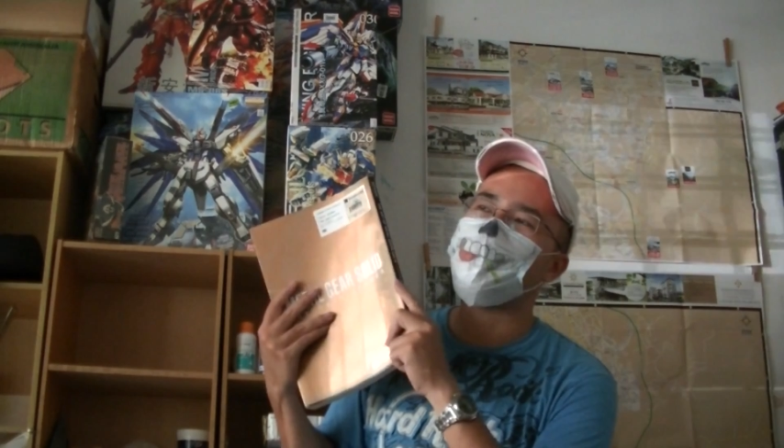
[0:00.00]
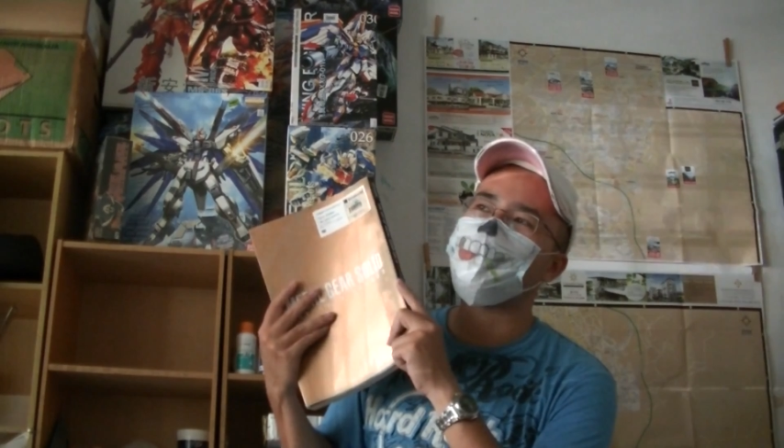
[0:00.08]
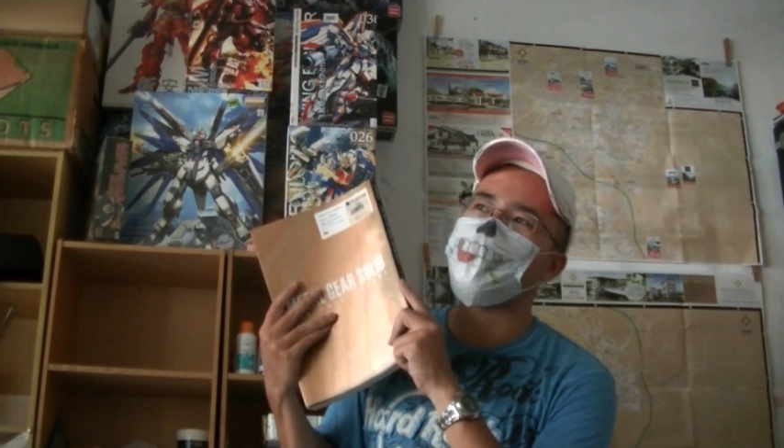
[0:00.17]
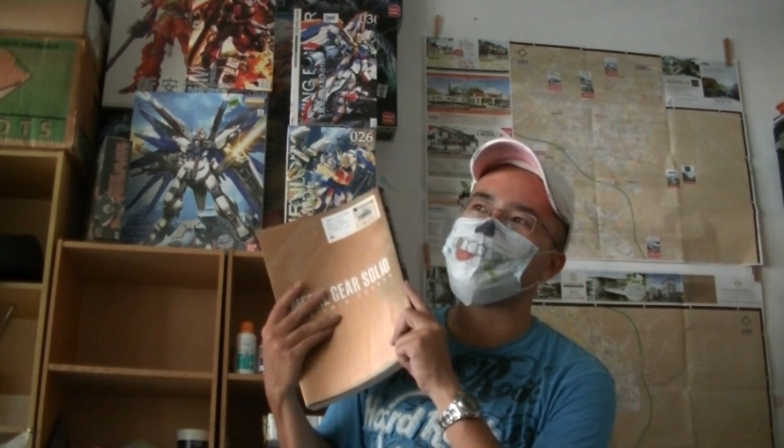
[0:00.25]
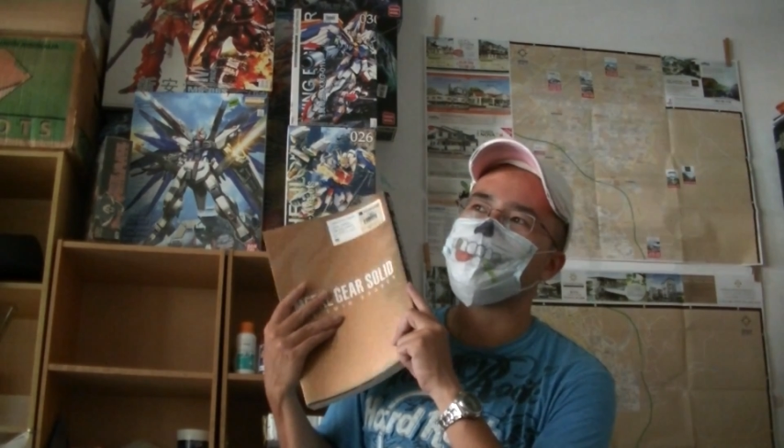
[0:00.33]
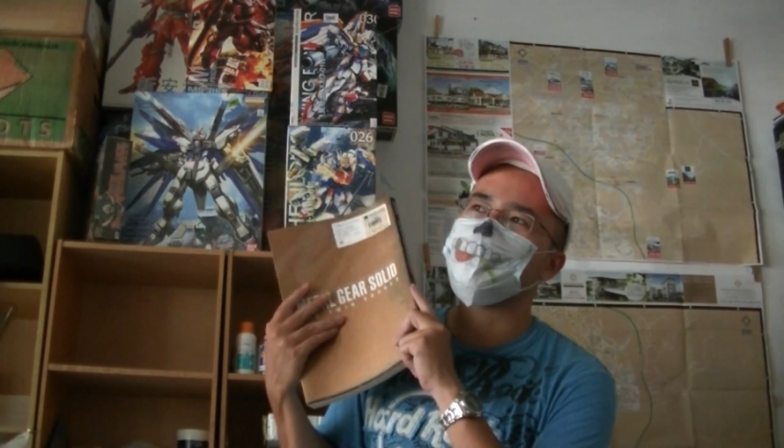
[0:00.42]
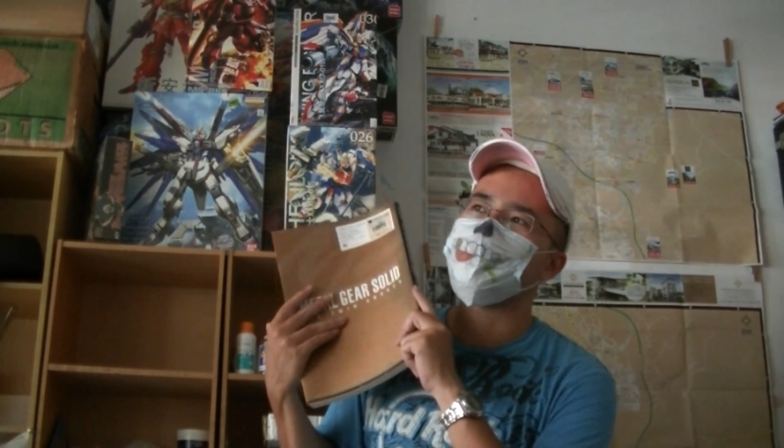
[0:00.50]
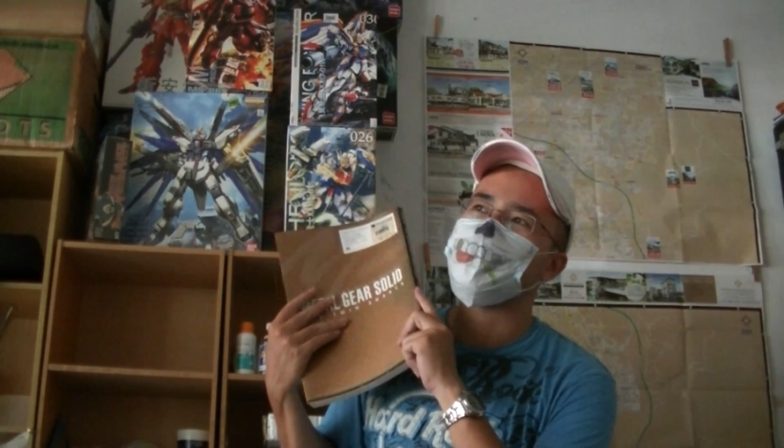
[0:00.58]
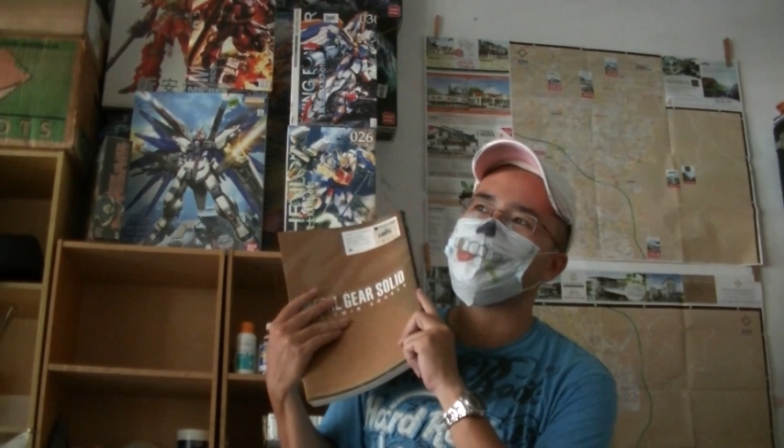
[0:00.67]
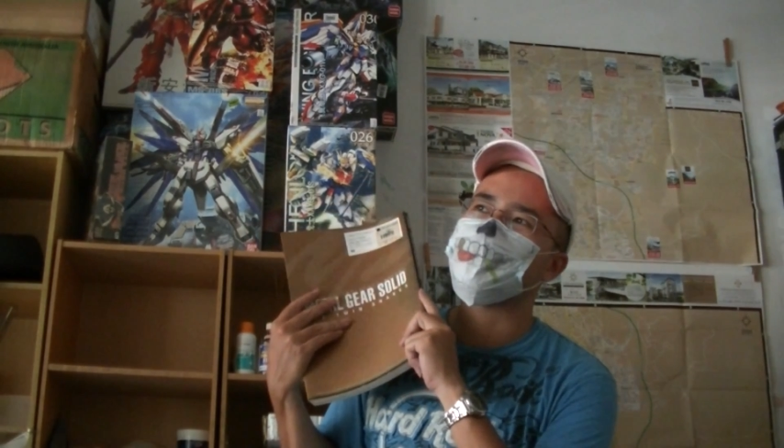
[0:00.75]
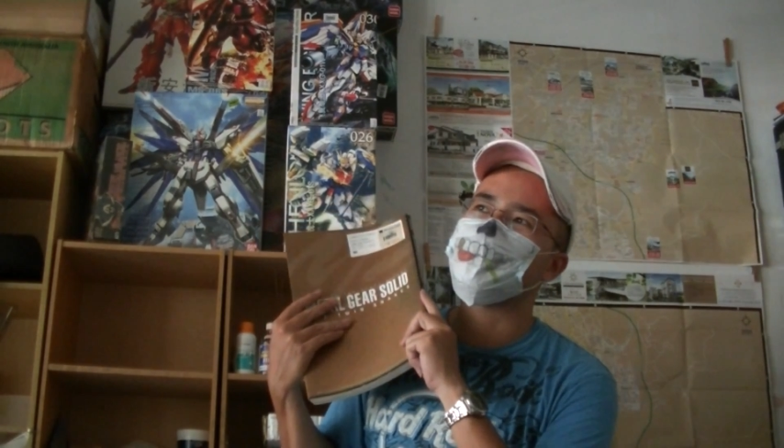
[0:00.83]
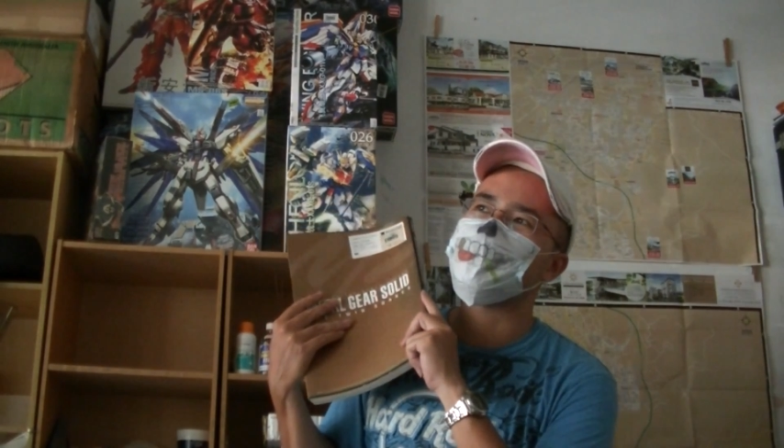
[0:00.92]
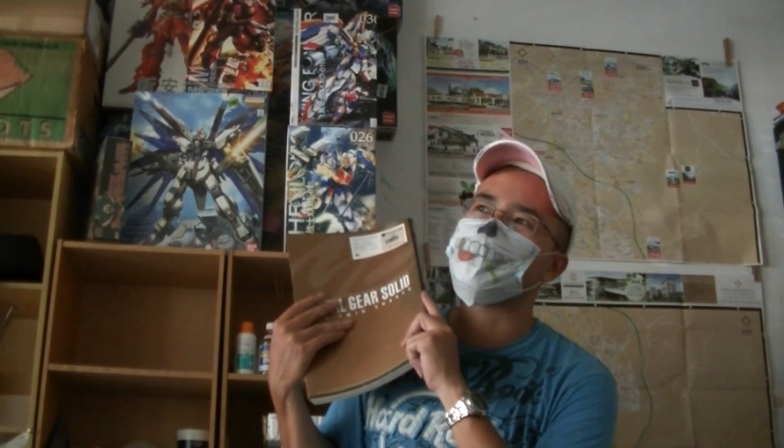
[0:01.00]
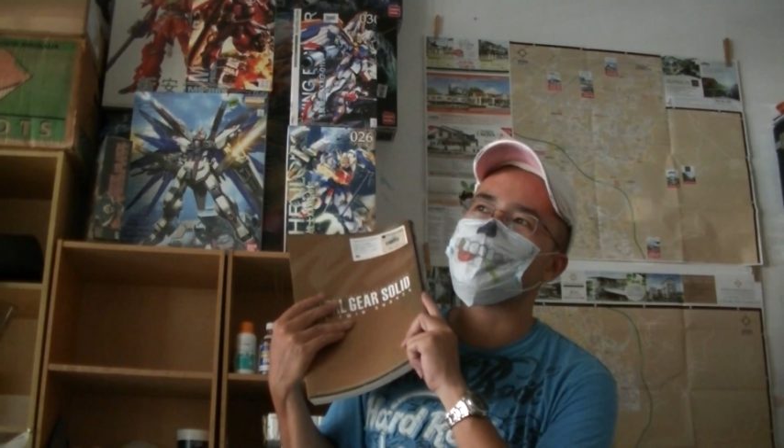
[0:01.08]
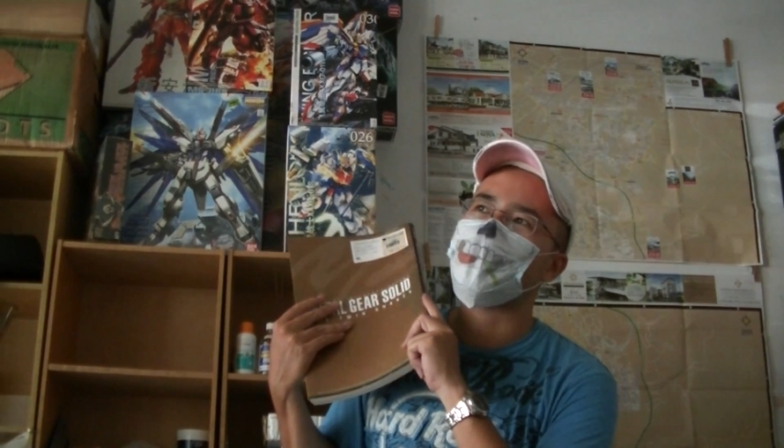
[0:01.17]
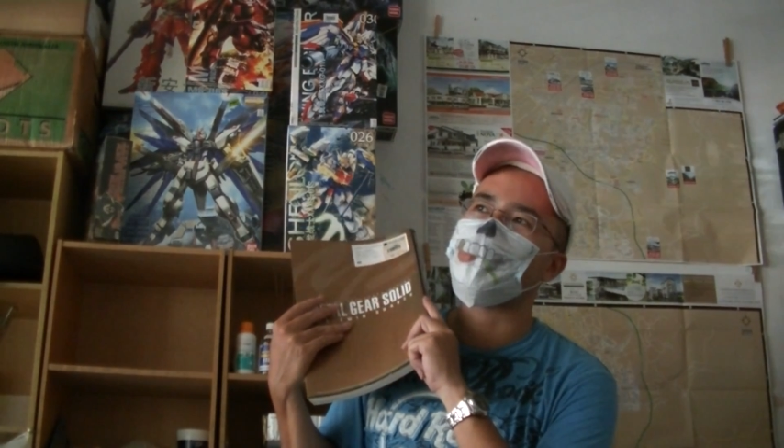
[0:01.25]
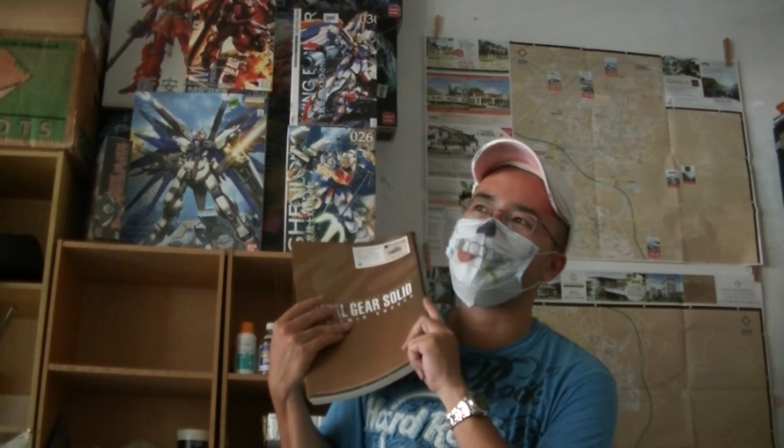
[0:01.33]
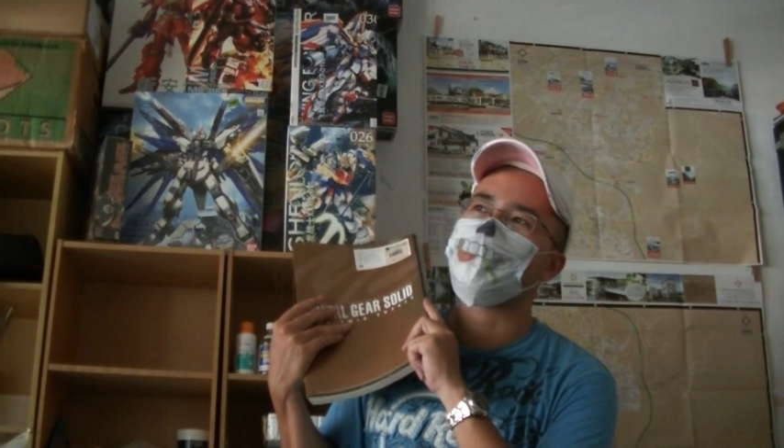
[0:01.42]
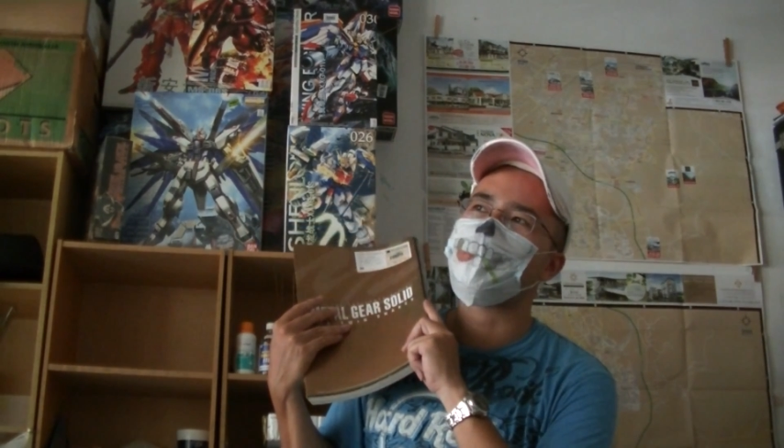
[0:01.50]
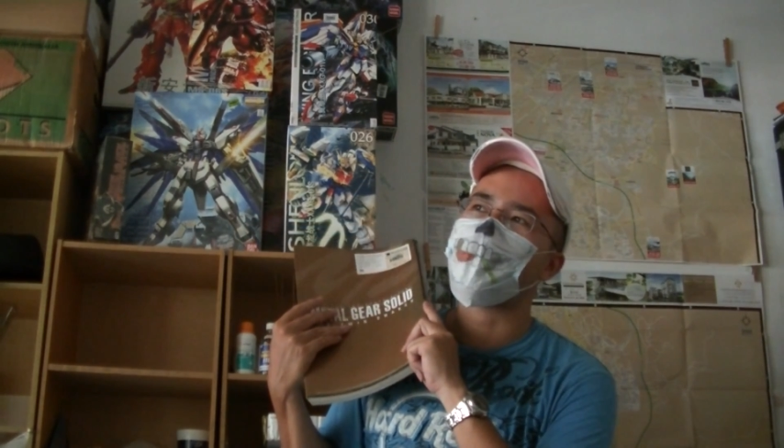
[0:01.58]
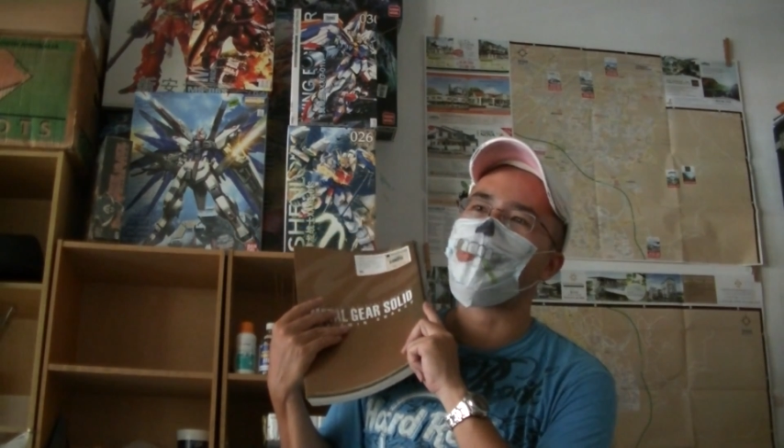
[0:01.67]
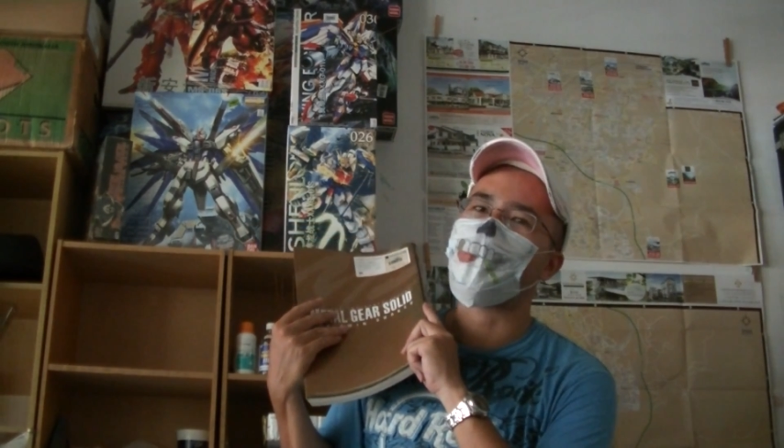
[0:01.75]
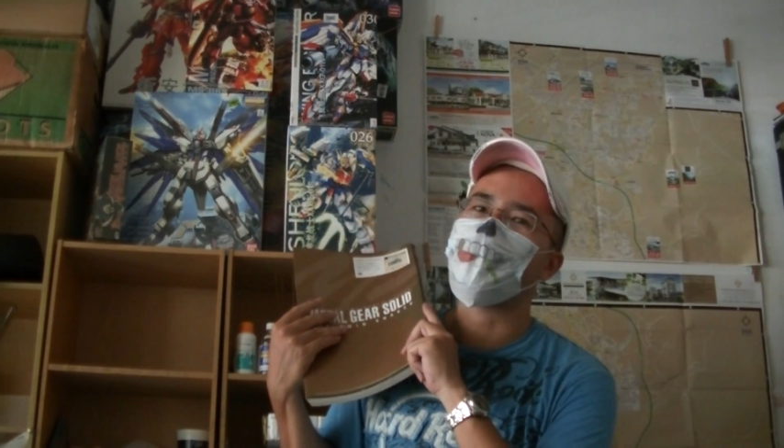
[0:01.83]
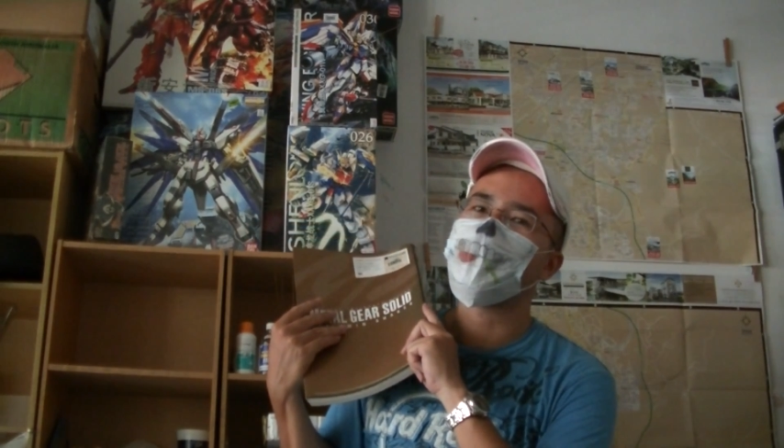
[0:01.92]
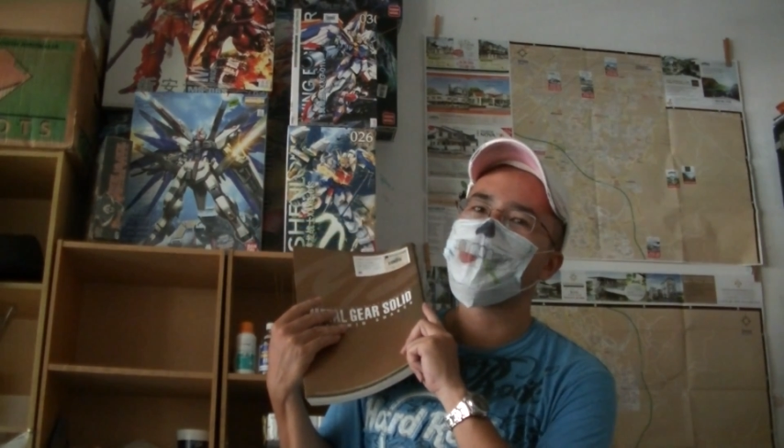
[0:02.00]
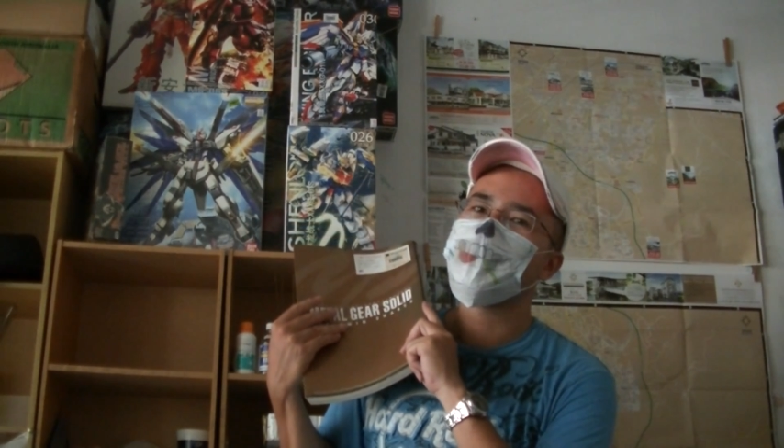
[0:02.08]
Metal Gear Solid 4